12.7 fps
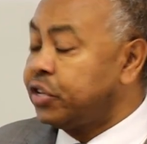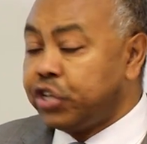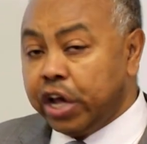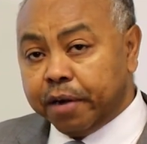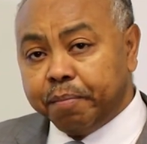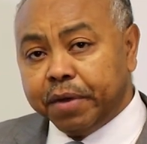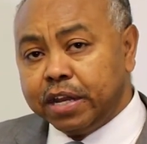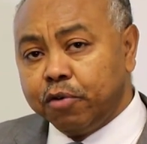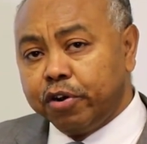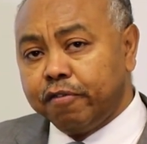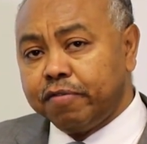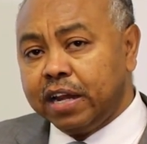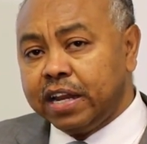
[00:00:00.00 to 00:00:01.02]
Germany,
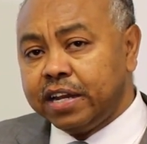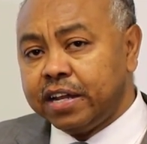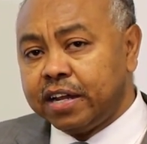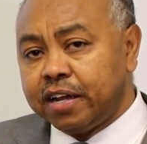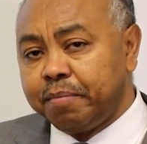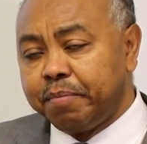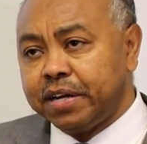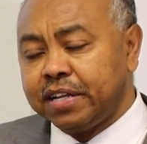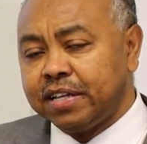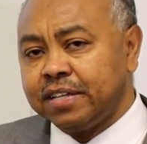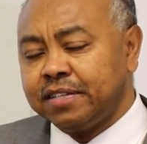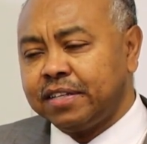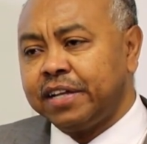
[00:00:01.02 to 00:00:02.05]
one of the leading
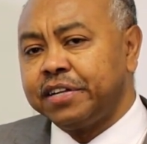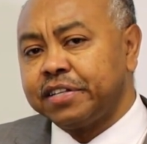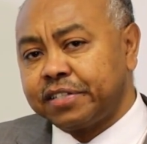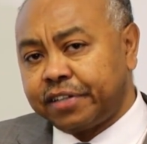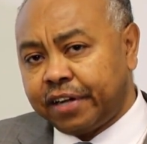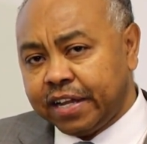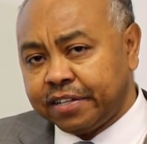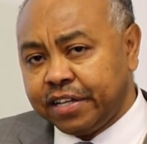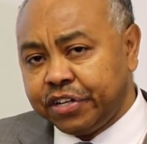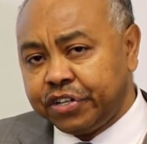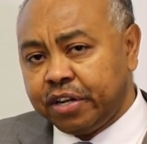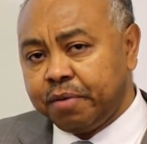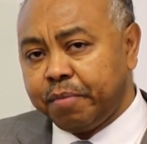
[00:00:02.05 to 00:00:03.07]
companies, is
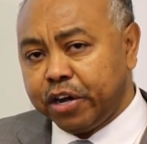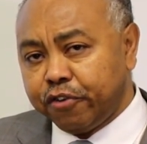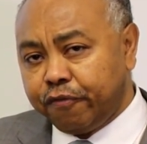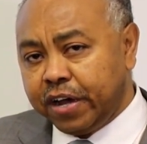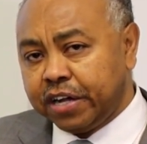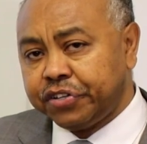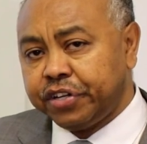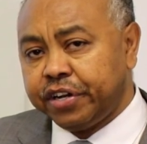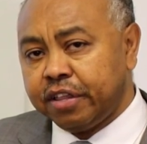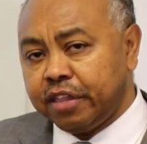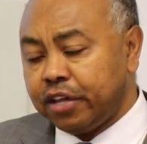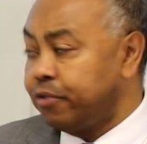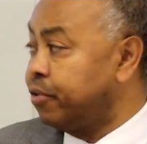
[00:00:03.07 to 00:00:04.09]
industrialization,
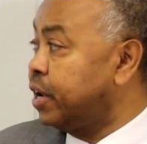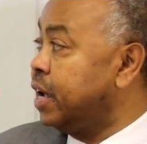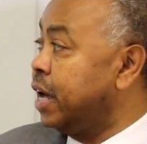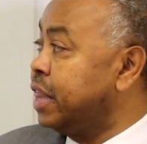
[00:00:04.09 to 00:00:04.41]
manufacturing, the UK.